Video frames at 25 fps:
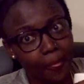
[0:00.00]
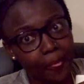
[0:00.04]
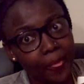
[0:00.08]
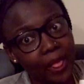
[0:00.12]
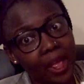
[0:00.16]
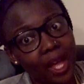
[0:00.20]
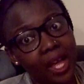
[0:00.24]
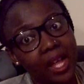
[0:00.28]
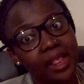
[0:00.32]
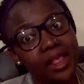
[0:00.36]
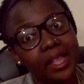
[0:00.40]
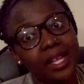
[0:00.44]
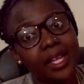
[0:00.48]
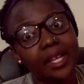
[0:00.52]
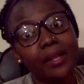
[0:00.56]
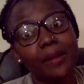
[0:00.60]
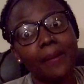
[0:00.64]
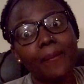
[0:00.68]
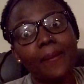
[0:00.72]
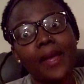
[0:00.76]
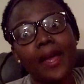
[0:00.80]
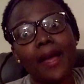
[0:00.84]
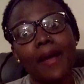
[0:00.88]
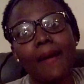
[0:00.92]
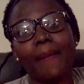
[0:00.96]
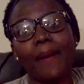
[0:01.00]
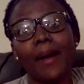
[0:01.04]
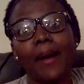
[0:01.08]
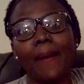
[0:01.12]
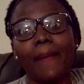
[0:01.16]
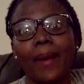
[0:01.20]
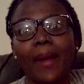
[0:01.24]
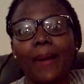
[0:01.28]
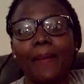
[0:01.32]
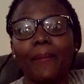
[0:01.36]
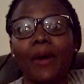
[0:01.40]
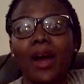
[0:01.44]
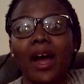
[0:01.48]
a little bit about
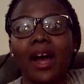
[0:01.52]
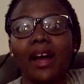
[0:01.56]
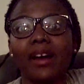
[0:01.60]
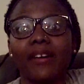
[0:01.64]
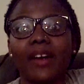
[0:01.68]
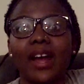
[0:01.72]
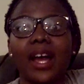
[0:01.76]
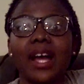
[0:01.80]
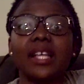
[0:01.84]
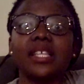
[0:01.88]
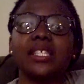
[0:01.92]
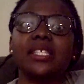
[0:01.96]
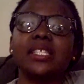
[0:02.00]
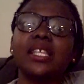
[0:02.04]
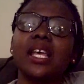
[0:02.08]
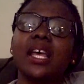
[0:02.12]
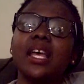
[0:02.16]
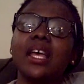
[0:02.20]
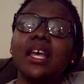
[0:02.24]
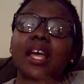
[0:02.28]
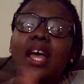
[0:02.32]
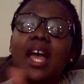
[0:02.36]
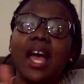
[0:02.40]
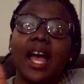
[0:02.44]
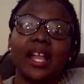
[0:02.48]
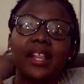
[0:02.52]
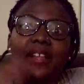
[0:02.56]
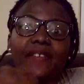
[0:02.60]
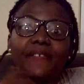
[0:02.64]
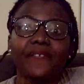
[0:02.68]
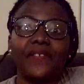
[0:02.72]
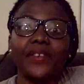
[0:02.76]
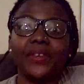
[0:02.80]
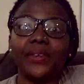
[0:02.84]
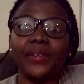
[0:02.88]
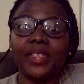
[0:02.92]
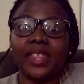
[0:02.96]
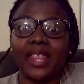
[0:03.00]
my progress and a
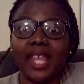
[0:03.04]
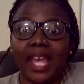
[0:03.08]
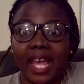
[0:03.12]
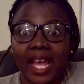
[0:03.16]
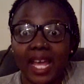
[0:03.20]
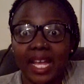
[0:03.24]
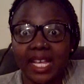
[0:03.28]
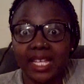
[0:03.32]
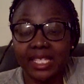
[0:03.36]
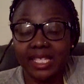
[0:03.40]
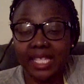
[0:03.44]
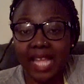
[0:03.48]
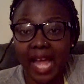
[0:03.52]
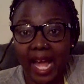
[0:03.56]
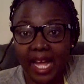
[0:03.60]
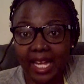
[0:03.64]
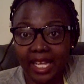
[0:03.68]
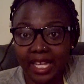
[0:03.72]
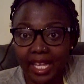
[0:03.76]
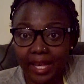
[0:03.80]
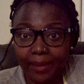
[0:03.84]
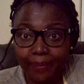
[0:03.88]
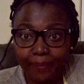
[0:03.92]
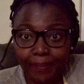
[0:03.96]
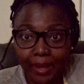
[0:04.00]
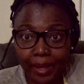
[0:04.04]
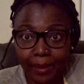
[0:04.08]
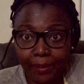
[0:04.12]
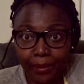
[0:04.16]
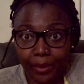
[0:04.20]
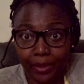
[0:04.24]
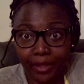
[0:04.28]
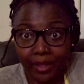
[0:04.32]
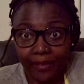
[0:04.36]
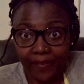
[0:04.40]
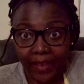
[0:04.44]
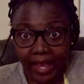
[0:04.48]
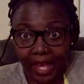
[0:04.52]
few things that keep me
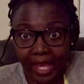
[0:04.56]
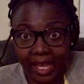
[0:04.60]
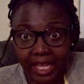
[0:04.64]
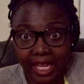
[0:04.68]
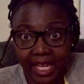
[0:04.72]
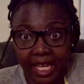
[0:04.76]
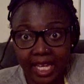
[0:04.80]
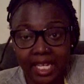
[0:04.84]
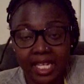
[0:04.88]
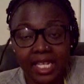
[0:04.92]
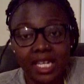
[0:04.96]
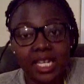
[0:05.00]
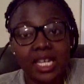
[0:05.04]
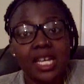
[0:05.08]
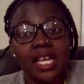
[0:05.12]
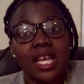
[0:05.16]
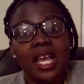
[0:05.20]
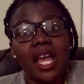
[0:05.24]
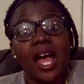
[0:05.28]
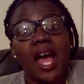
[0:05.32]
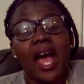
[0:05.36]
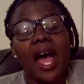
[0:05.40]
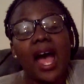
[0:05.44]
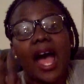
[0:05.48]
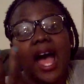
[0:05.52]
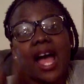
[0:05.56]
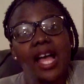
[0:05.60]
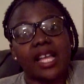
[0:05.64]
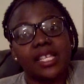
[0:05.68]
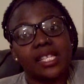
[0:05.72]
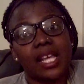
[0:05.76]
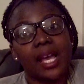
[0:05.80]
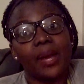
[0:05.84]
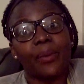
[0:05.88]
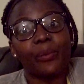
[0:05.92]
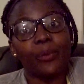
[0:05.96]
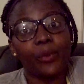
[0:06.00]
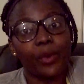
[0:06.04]
motivated as
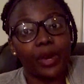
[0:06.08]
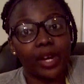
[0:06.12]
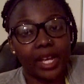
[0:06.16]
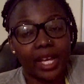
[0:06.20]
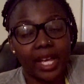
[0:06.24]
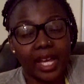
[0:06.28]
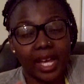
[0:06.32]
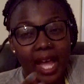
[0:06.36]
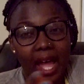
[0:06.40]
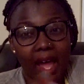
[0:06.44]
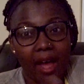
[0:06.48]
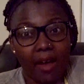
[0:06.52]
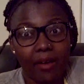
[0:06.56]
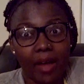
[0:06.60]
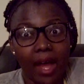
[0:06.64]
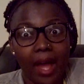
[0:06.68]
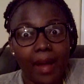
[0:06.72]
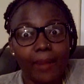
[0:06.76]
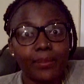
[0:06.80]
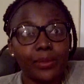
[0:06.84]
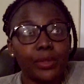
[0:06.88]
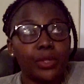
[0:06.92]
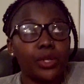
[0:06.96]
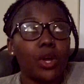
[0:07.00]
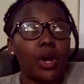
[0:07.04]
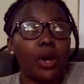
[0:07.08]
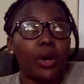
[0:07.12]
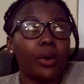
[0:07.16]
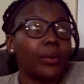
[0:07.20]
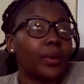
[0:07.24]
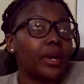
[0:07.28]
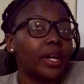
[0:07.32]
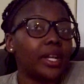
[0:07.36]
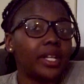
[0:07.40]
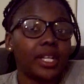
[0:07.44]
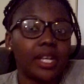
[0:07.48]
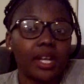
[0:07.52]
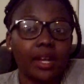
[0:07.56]
I'm working out. I'm
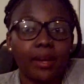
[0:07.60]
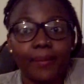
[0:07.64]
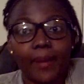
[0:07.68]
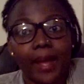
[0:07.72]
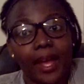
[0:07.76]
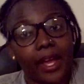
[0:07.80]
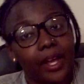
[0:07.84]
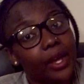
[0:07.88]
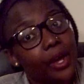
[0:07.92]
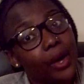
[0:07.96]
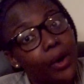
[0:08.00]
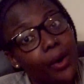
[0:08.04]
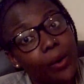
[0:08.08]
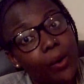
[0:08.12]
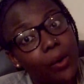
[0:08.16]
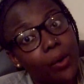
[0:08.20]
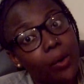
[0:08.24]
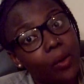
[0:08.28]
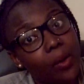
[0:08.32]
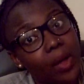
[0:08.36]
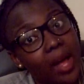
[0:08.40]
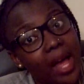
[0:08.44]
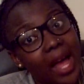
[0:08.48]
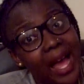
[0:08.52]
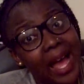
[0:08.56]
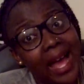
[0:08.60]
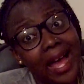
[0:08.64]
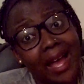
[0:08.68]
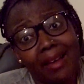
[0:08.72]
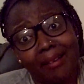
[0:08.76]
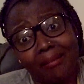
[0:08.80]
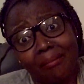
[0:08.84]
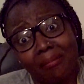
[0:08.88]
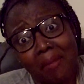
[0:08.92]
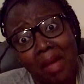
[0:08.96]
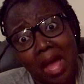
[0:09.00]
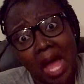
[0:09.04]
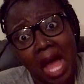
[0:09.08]
nowhere near my goal
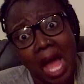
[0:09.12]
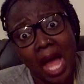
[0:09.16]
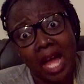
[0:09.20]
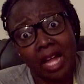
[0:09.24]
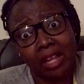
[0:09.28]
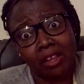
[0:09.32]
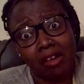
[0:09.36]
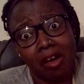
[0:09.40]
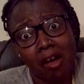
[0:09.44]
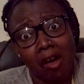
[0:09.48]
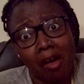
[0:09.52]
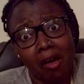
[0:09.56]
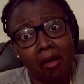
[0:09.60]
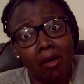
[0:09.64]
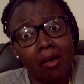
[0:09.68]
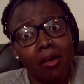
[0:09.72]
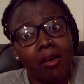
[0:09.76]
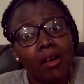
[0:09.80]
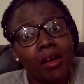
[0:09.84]
at all,